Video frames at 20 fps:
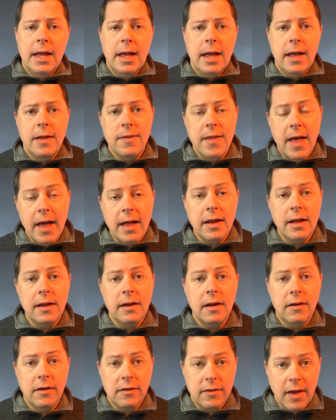And then
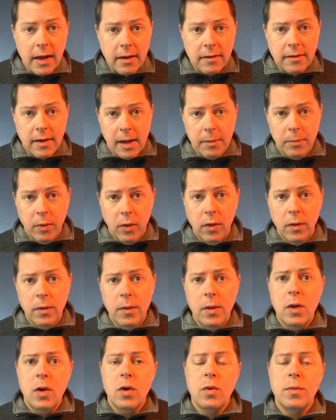in a design
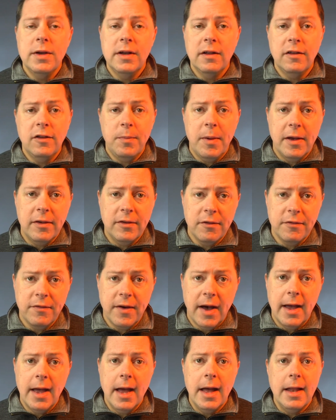table, we could
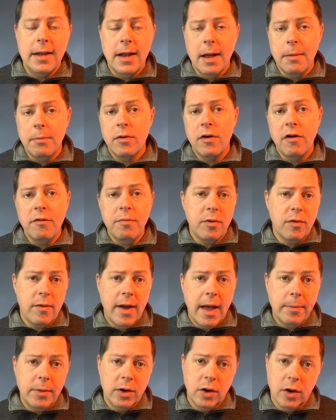specify a number of
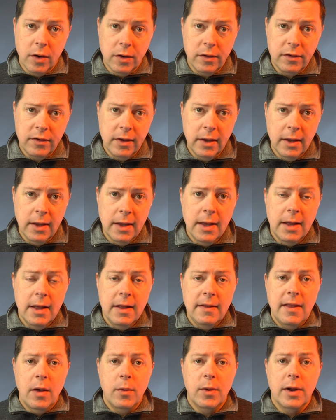parameters
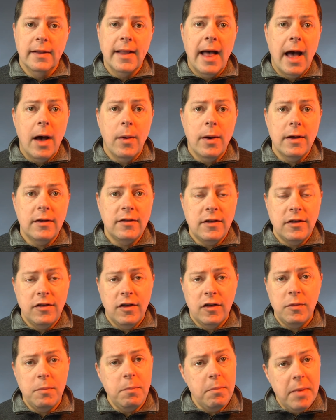that would allow us to
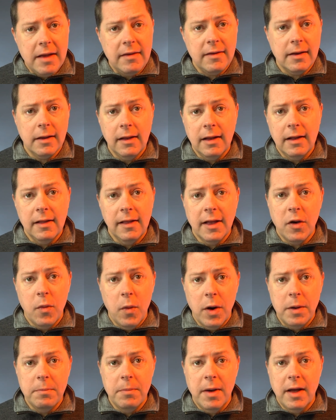just basically click
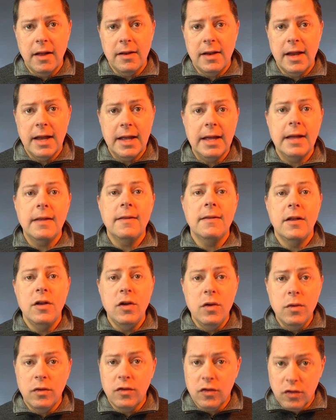one button and get the
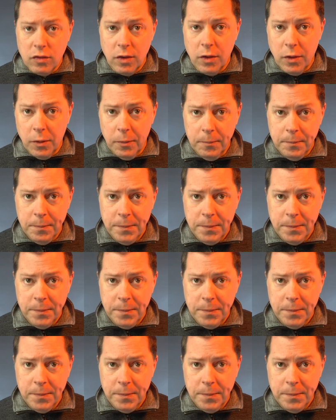new screw.